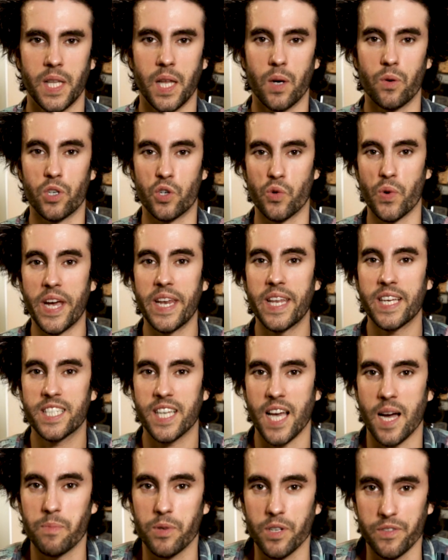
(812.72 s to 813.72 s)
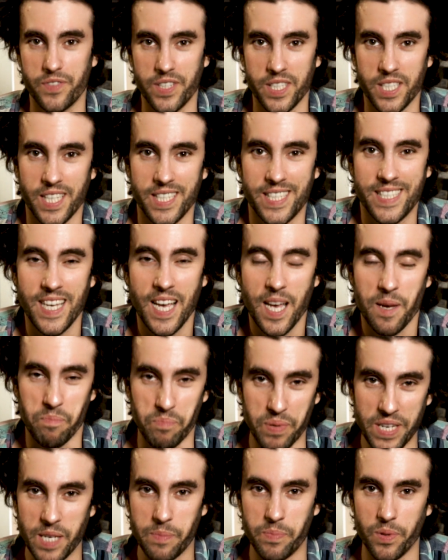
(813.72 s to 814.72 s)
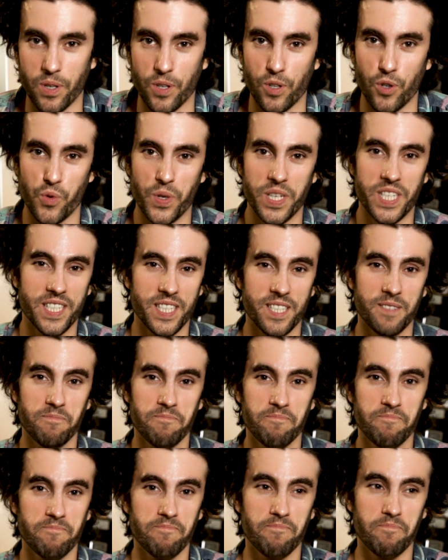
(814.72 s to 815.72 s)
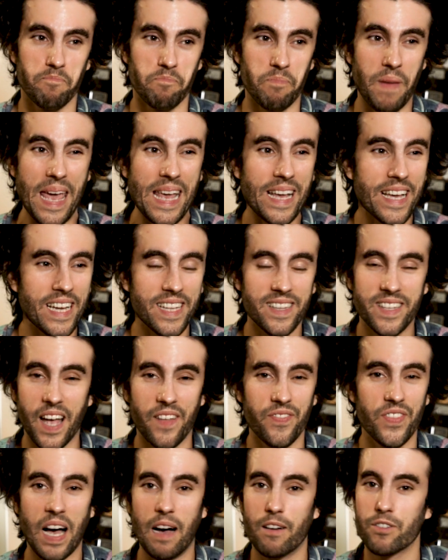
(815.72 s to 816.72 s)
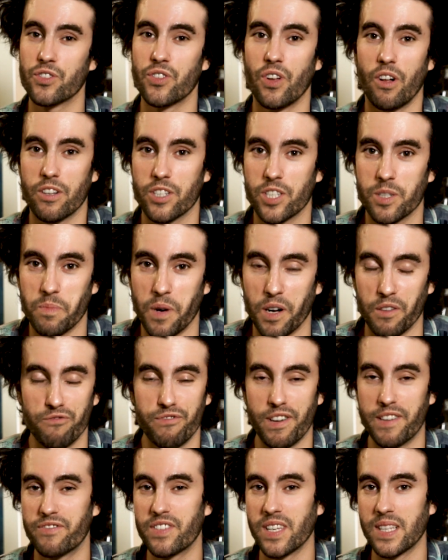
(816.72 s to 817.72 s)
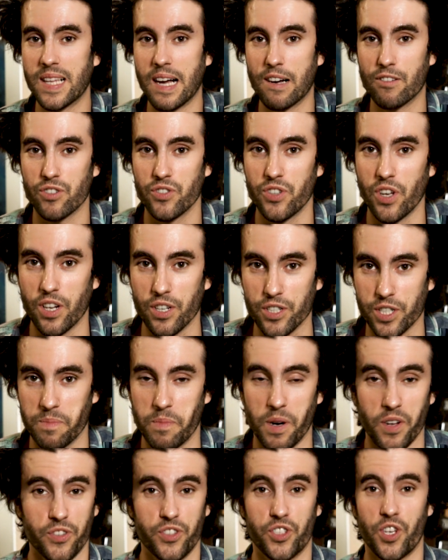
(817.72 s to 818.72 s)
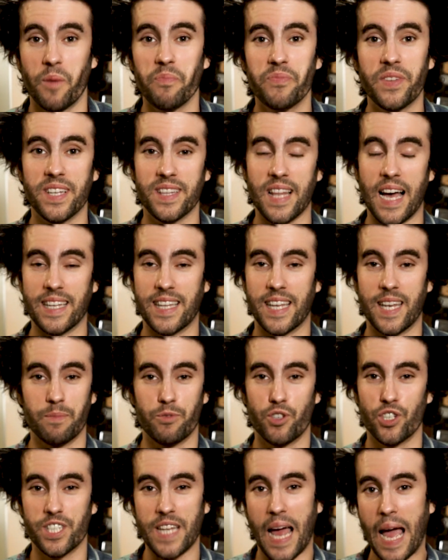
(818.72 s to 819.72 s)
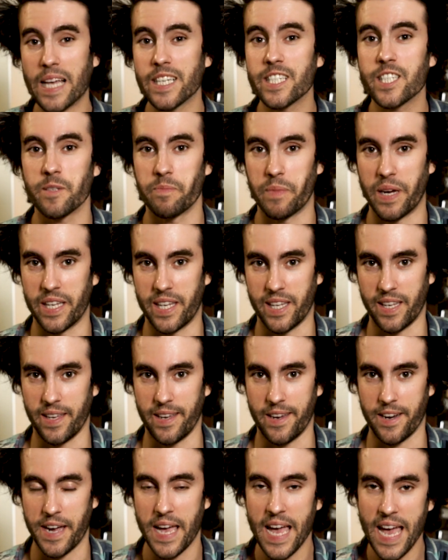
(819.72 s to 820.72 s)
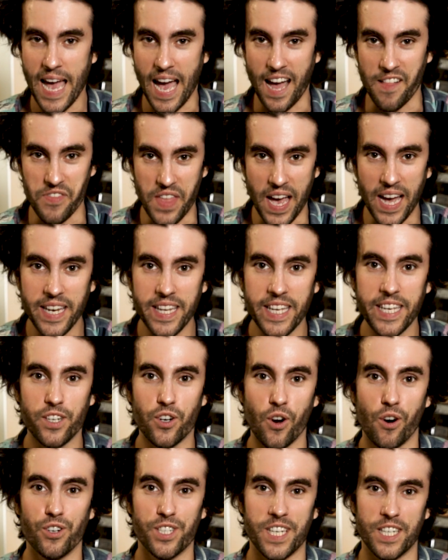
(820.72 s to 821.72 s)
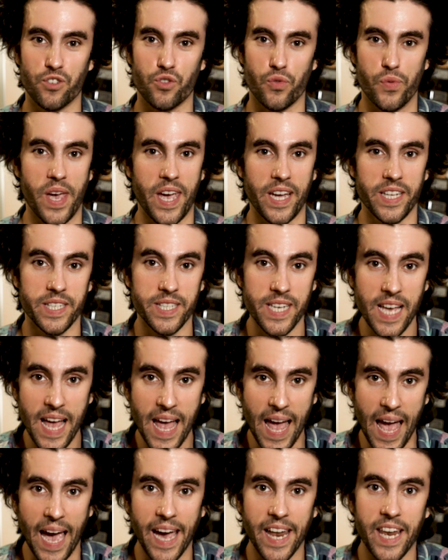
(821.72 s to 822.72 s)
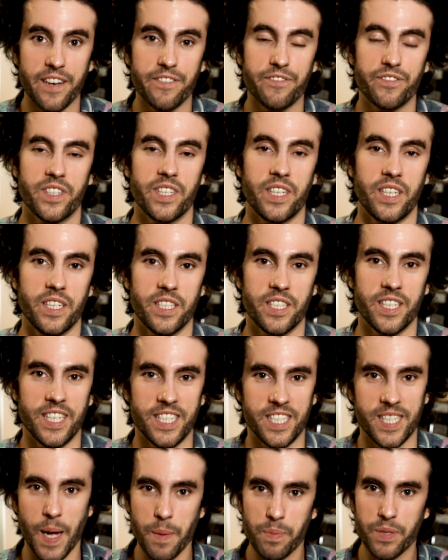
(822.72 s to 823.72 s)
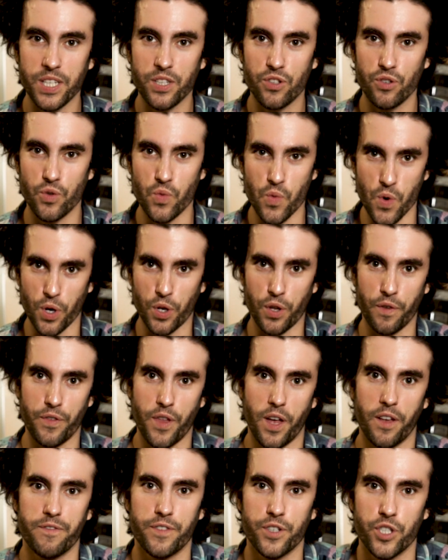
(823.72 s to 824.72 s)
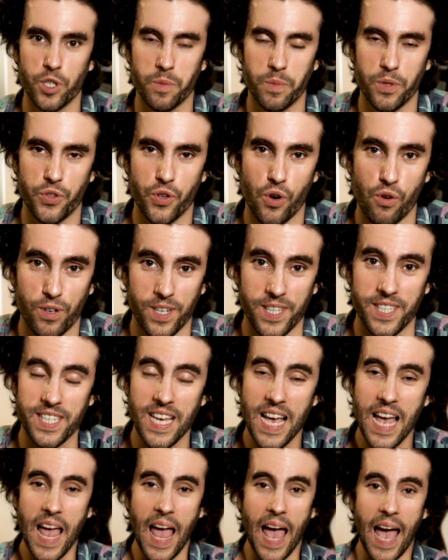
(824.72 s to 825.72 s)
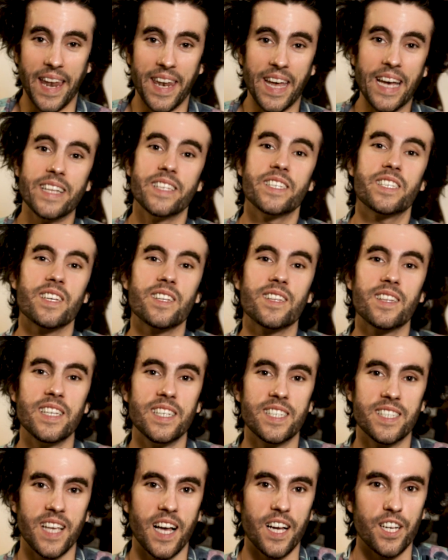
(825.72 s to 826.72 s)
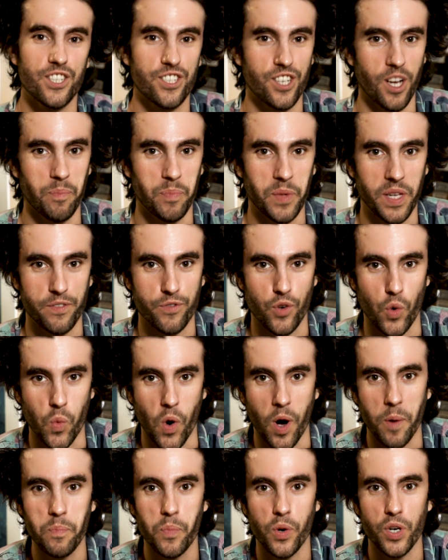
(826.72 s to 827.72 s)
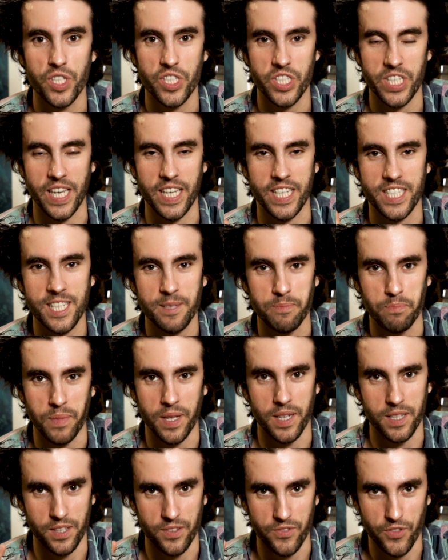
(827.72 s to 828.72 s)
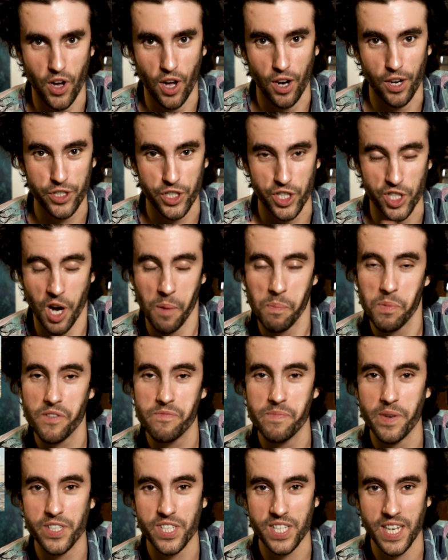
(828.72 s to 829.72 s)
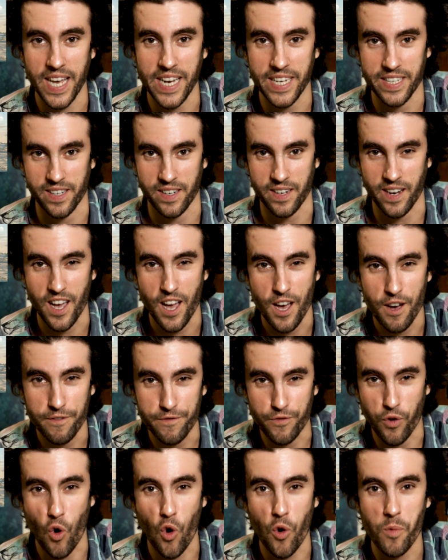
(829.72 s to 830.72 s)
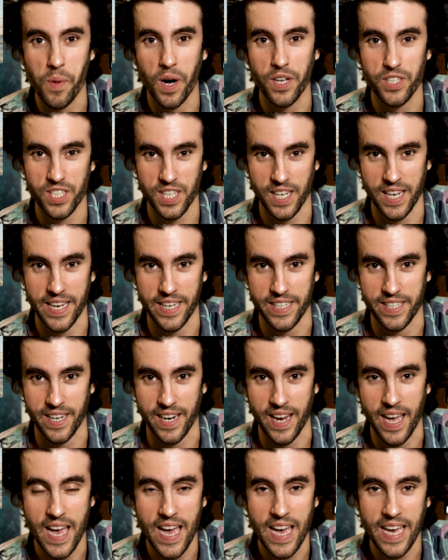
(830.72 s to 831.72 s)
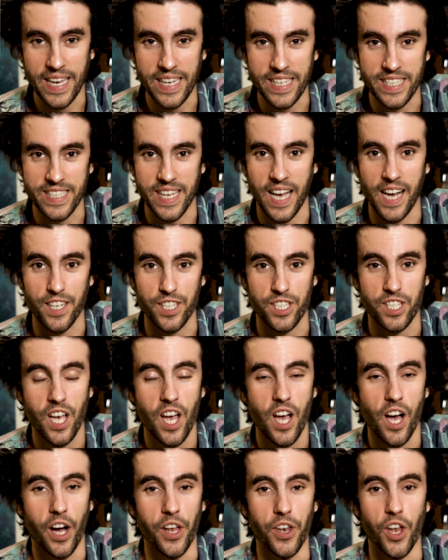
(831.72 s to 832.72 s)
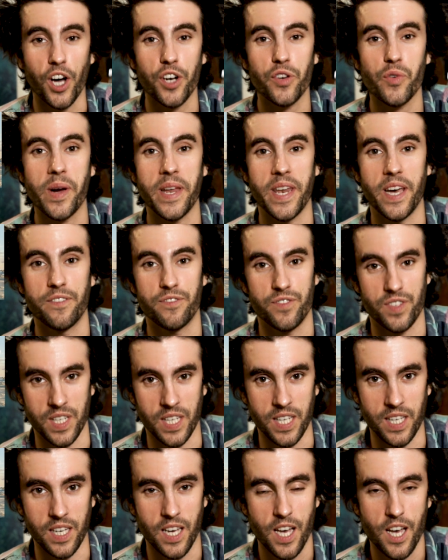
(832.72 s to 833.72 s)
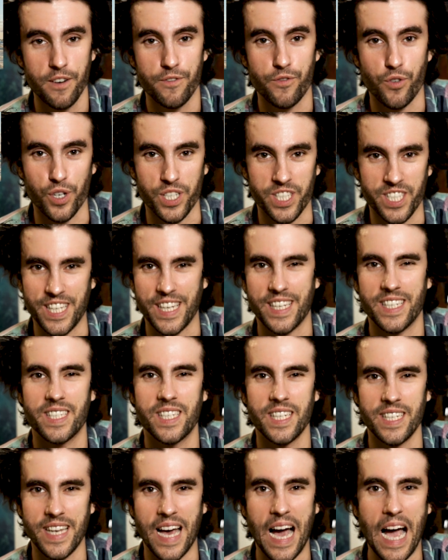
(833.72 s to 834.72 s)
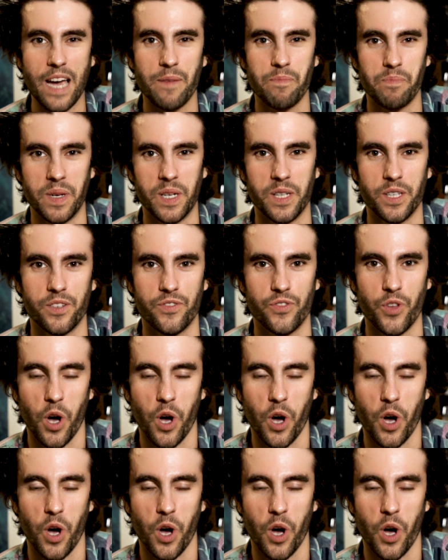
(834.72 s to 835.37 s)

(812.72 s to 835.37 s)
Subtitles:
Now a great example of this is People, who is making $10,000 a month, $15,000 a month, something like that. I'm just estimating here. And then he goes and creates NFTs. He steps into the world of non-fungible tokens and instantly sells something for $1.6 million. A couple of months later, 4 months later, he sells another NFT for $69 million.